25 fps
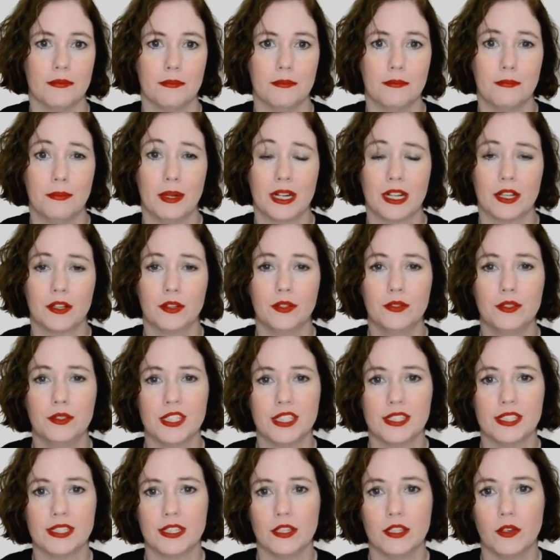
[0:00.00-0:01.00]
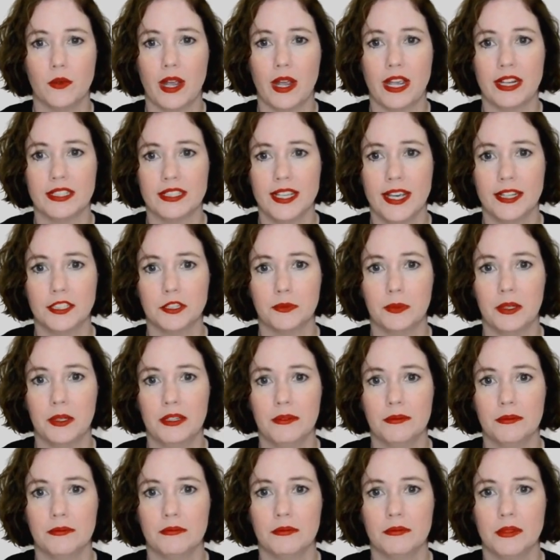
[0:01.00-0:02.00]
but includes a CUI attachment,
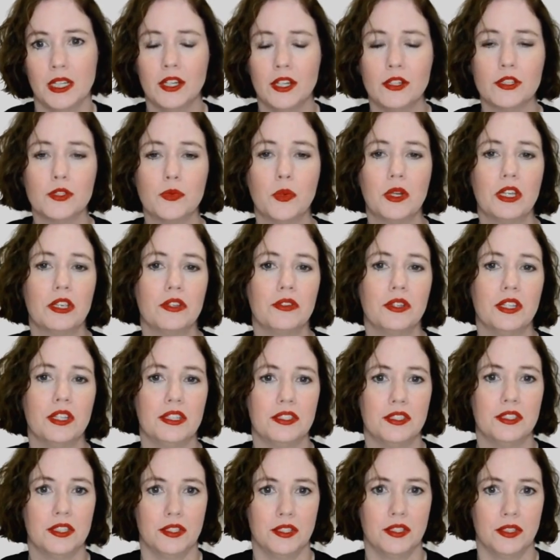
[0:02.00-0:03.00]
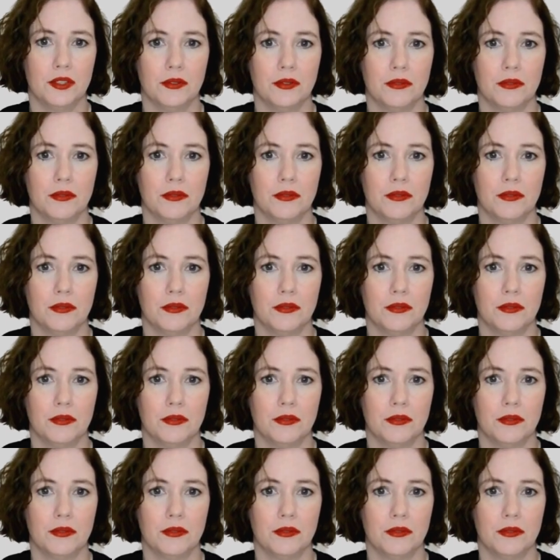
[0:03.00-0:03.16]
here's what you'll need to do.